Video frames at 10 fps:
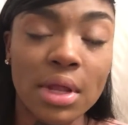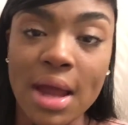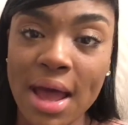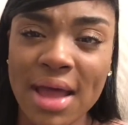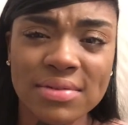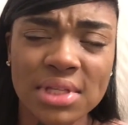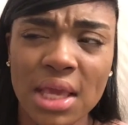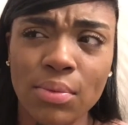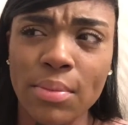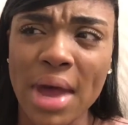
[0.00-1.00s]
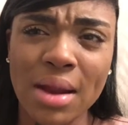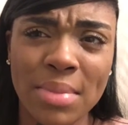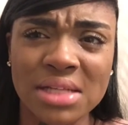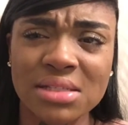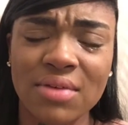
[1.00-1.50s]
And I have to keep reminding
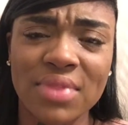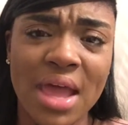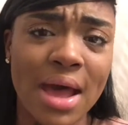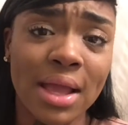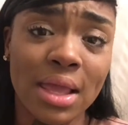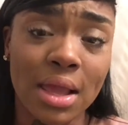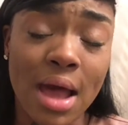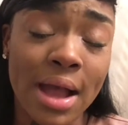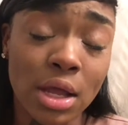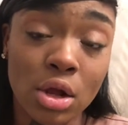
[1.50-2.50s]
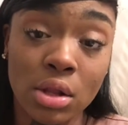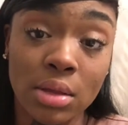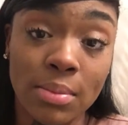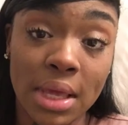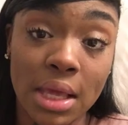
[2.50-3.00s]
myself that I can
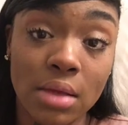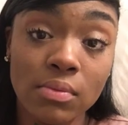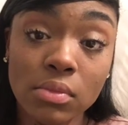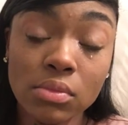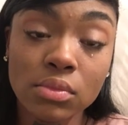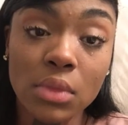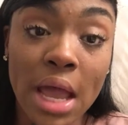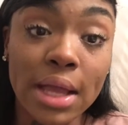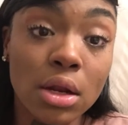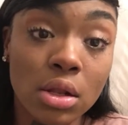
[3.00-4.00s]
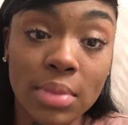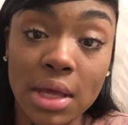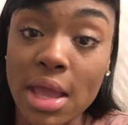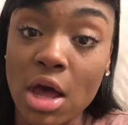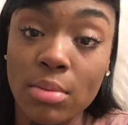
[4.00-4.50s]
only be
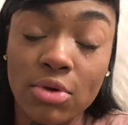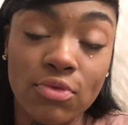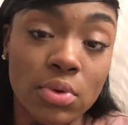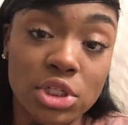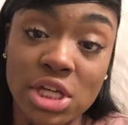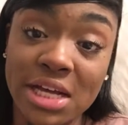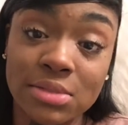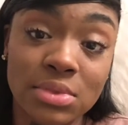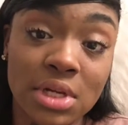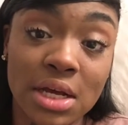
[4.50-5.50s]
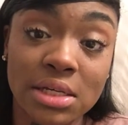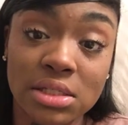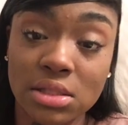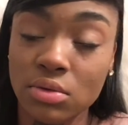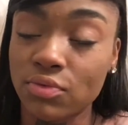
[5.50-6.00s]
accountable for what Jasmine
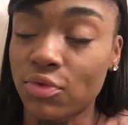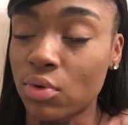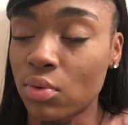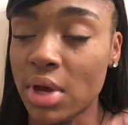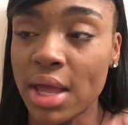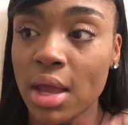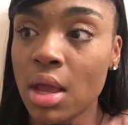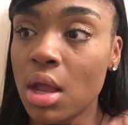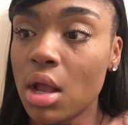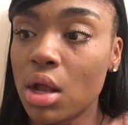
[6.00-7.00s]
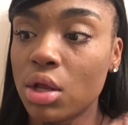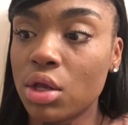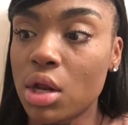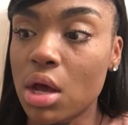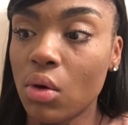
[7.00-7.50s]
does and for what,
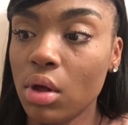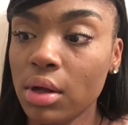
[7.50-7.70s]
you know,